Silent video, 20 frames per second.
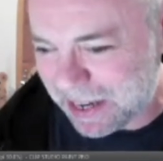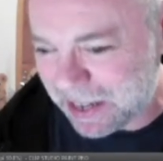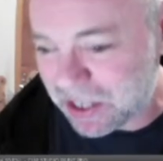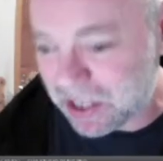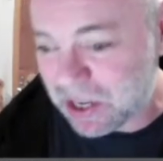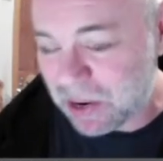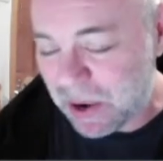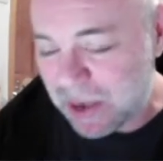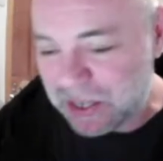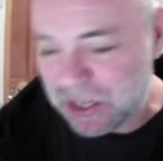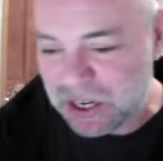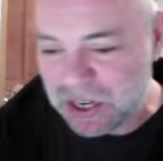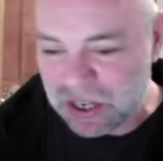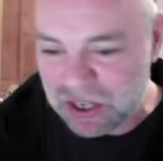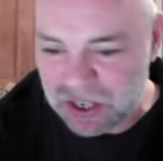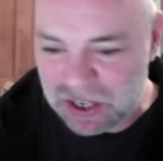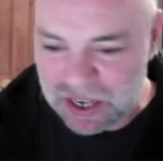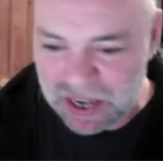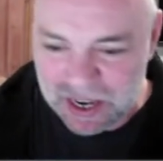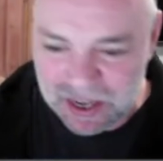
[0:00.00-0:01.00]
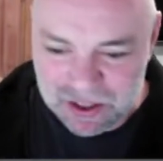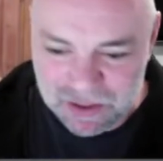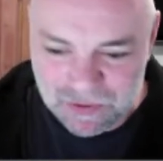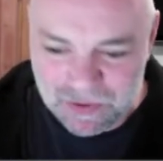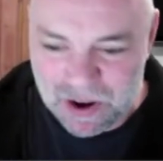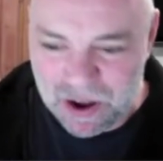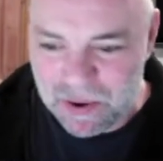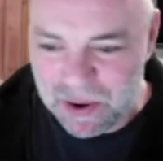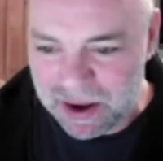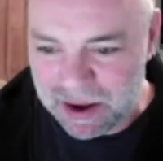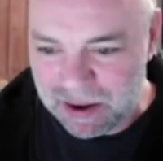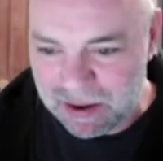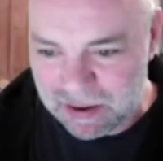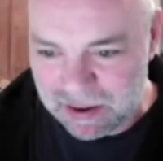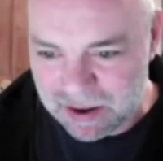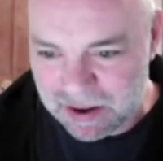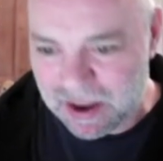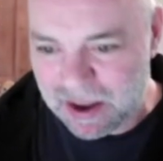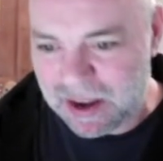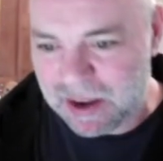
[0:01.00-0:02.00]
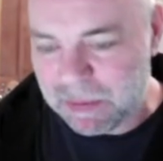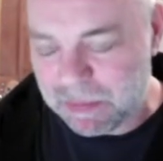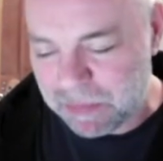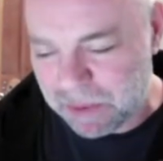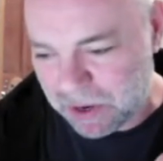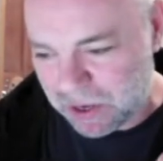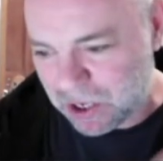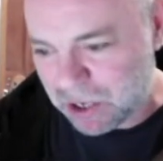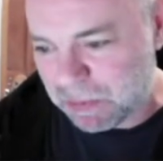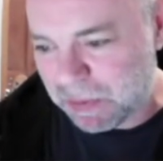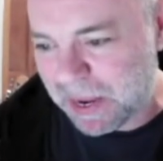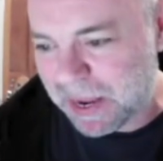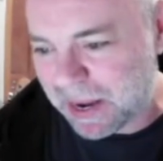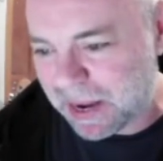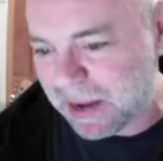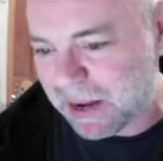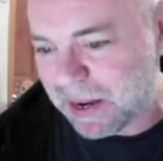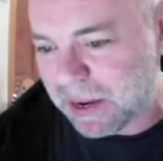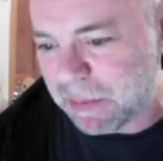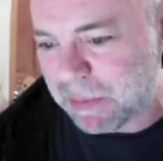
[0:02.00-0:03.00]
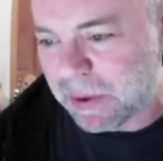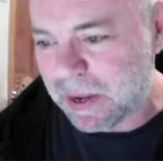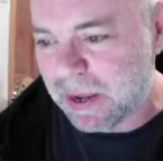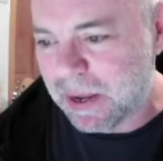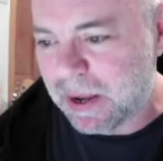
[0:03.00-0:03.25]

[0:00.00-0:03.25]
So as you can see, the flowing cape, split cape,